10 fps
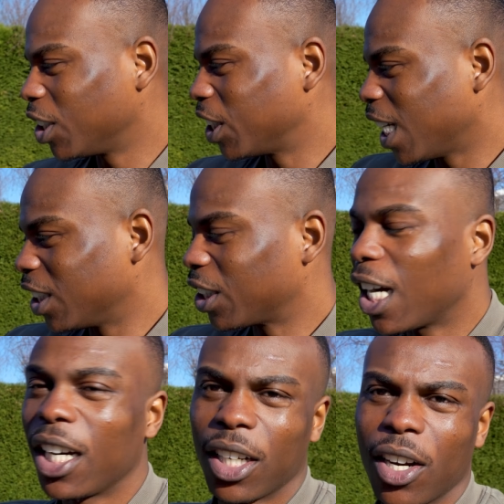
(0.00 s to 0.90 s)
sit
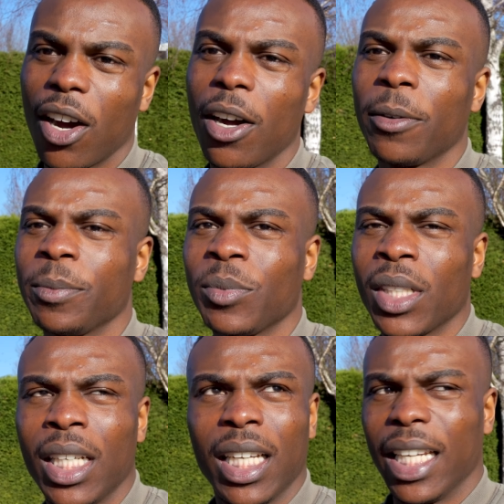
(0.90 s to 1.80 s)
inside of the car,
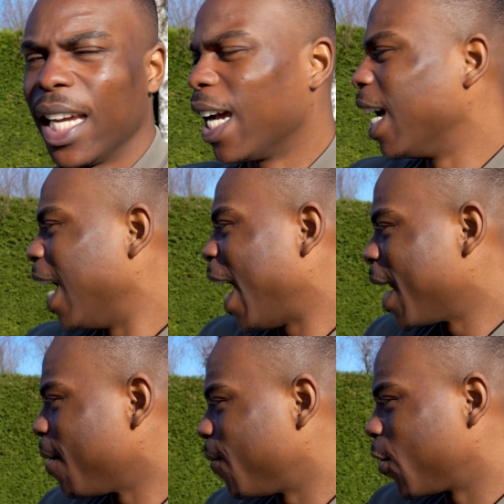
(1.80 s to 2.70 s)
yeah,
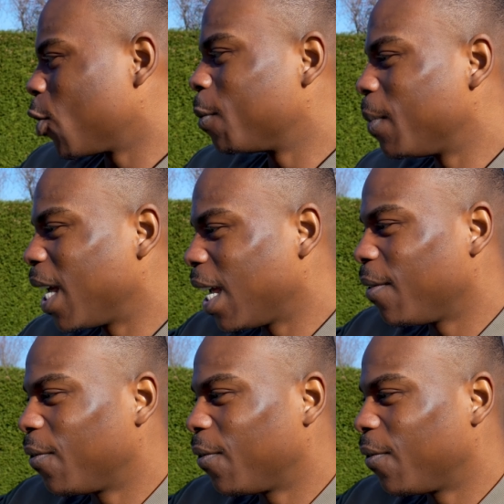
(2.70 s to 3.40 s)
and then film it